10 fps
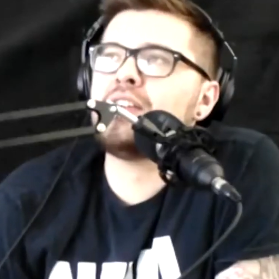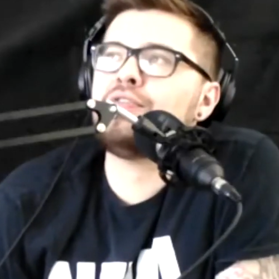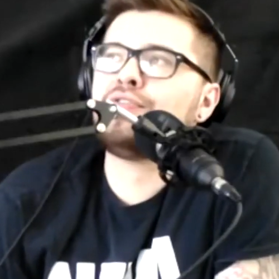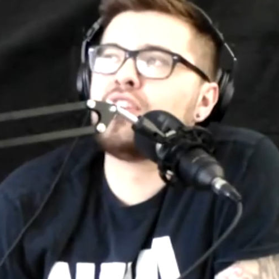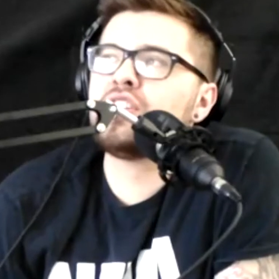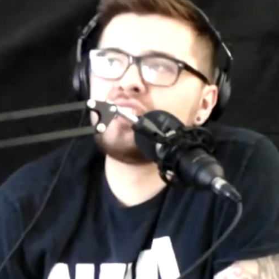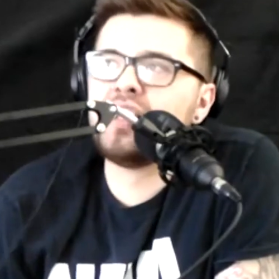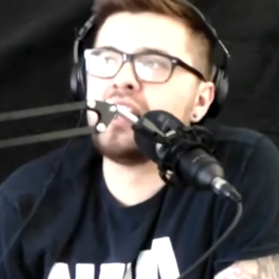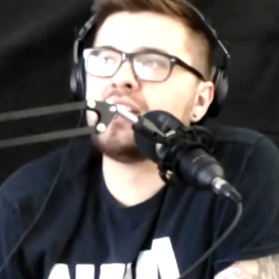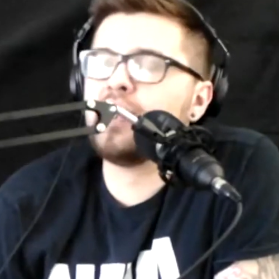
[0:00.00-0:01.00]
first
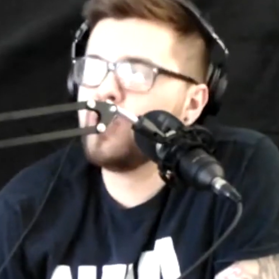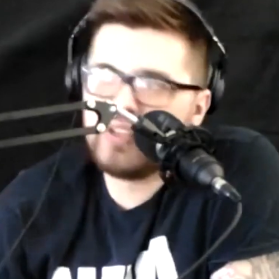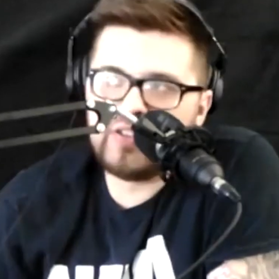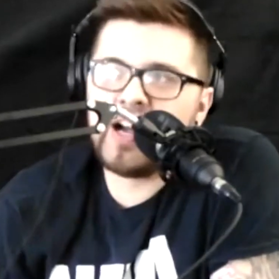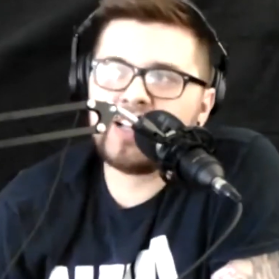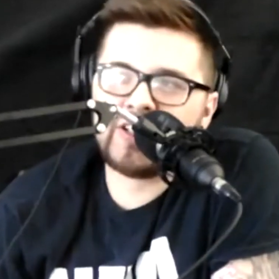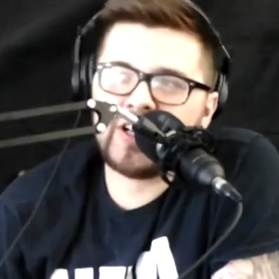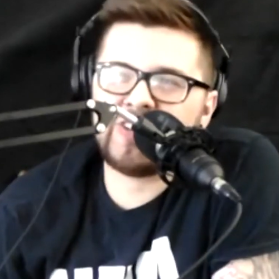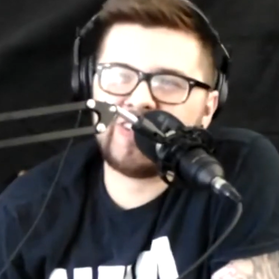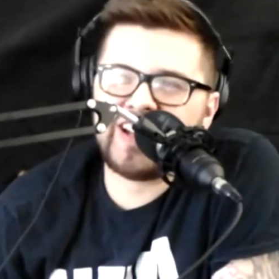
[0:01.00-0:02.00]
thing, they wouldn't have locked the
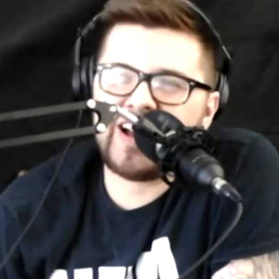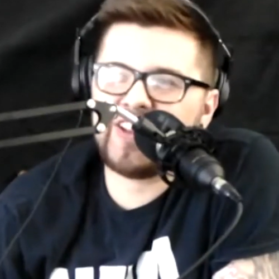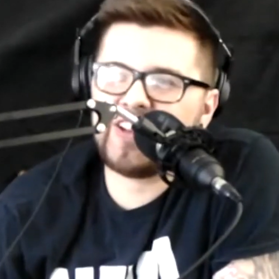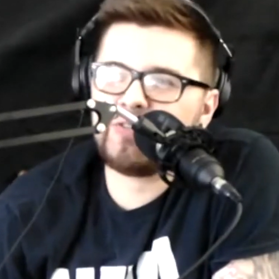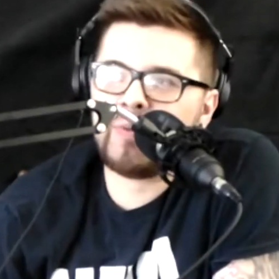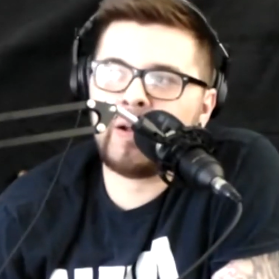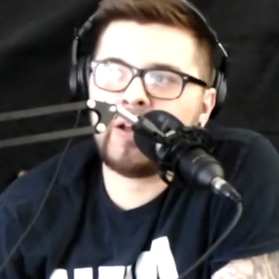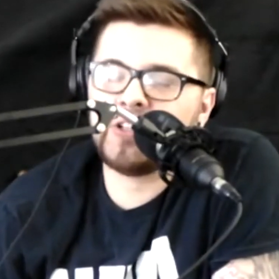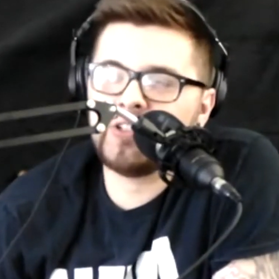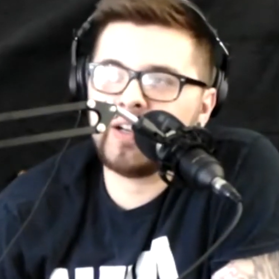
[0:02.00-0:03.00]
country down. They just sort of
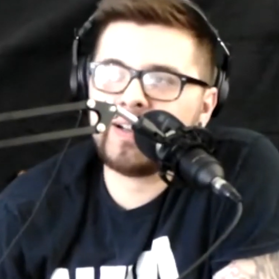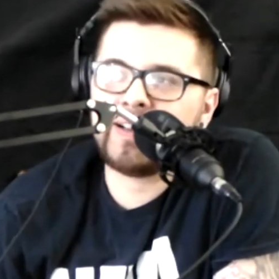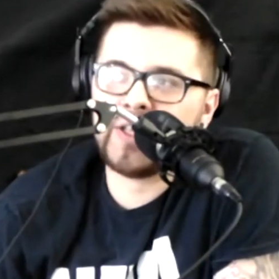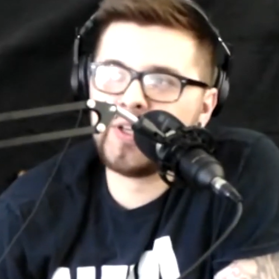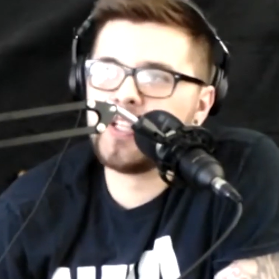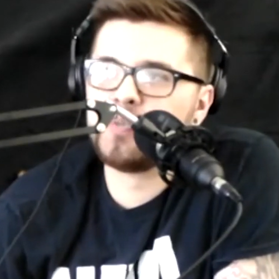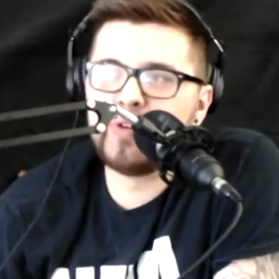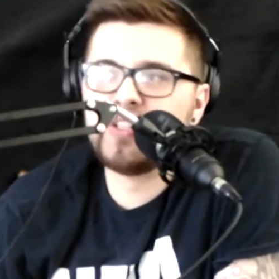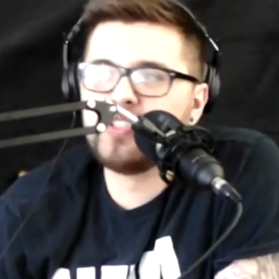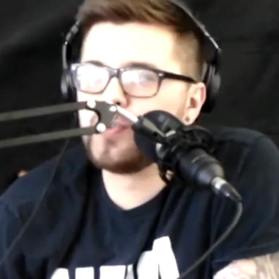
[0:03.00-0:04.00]
like, look, can you guys
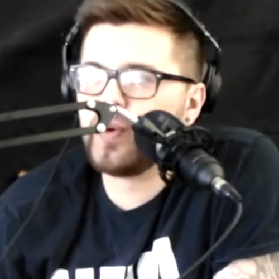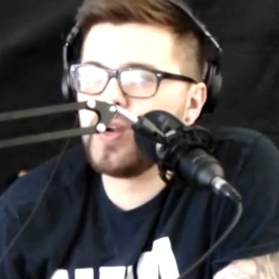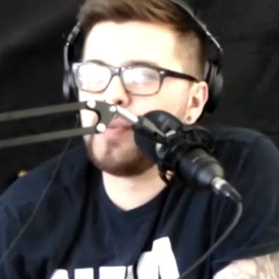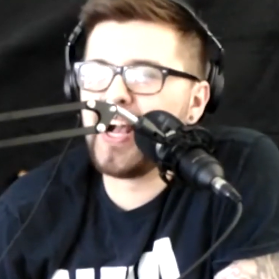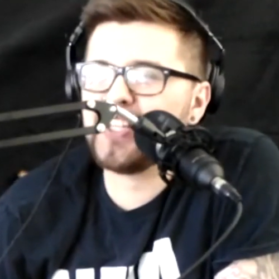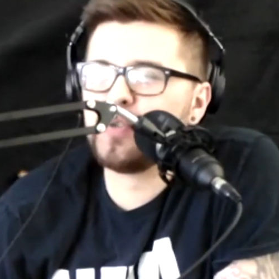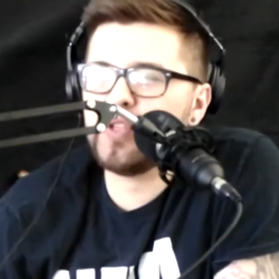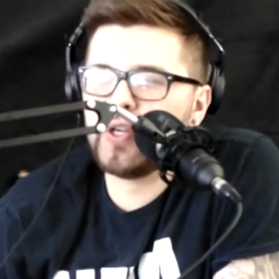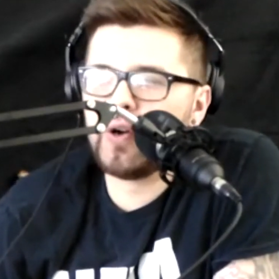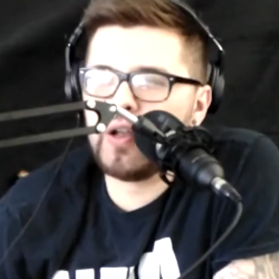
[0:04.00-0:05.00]
please just wear a mask when
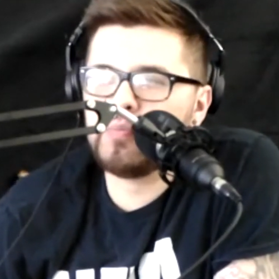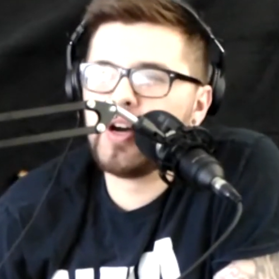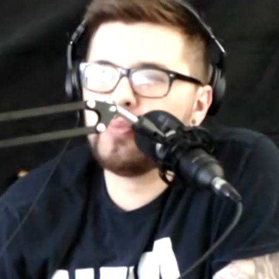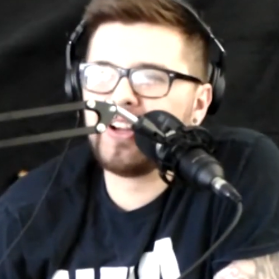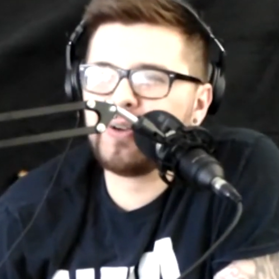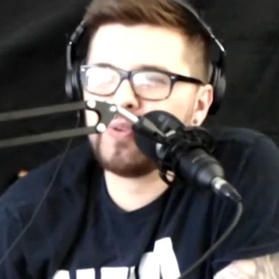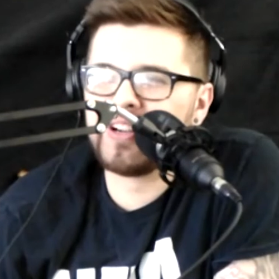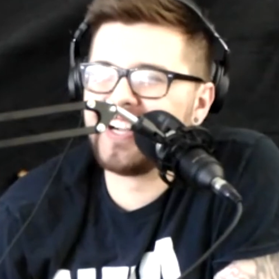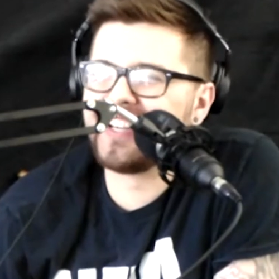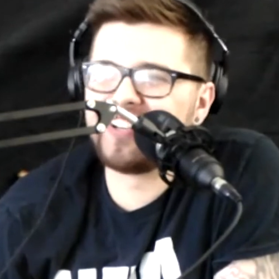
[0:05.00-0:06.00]
you go out in public? We're
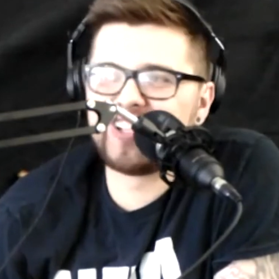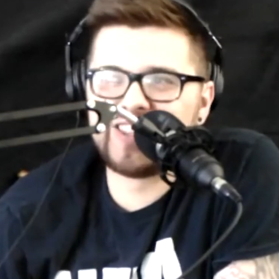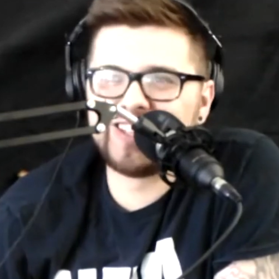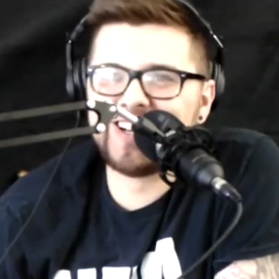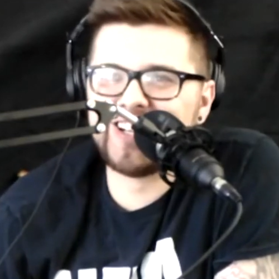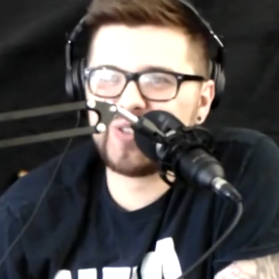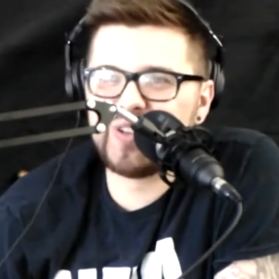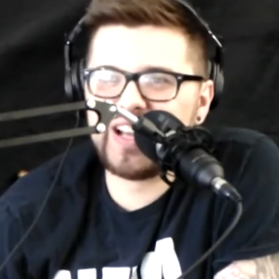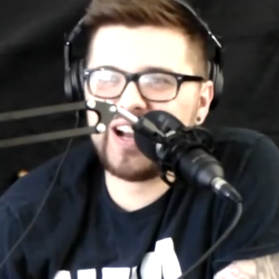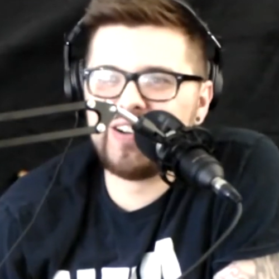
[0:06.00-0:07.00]
not going to shut the country
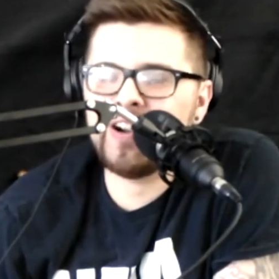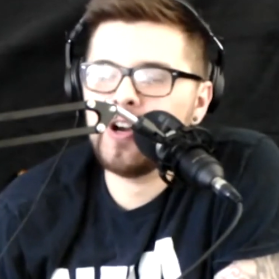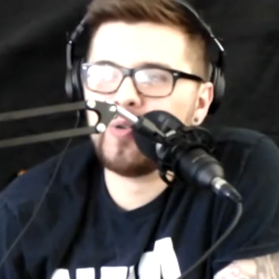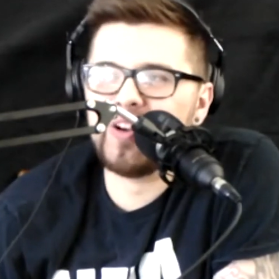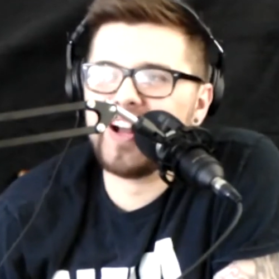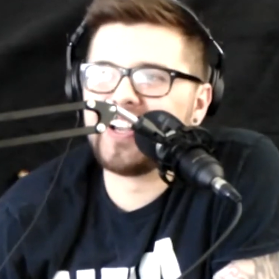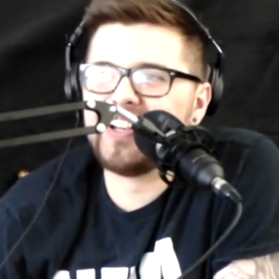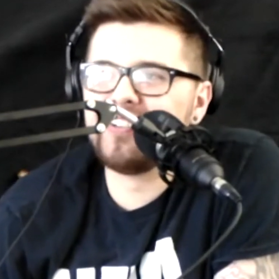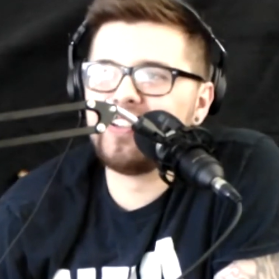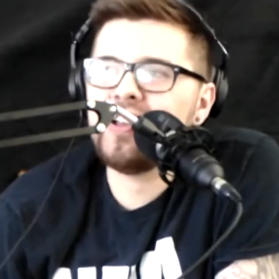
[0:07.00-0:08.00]
down. We're not going to
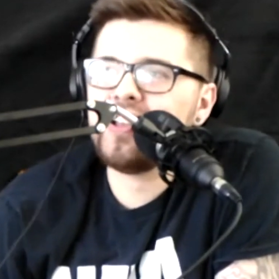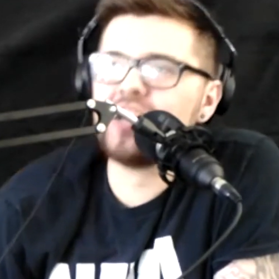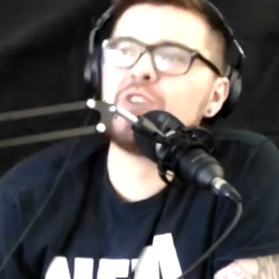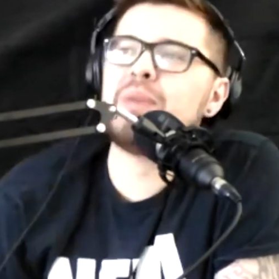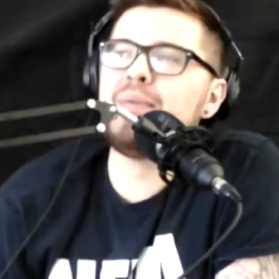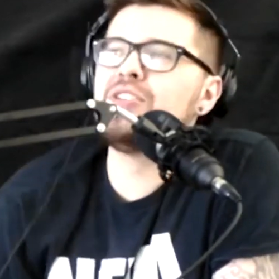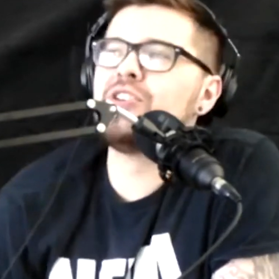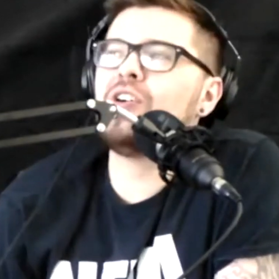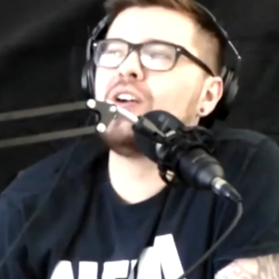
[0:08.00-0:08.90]
do it. Maybe no like.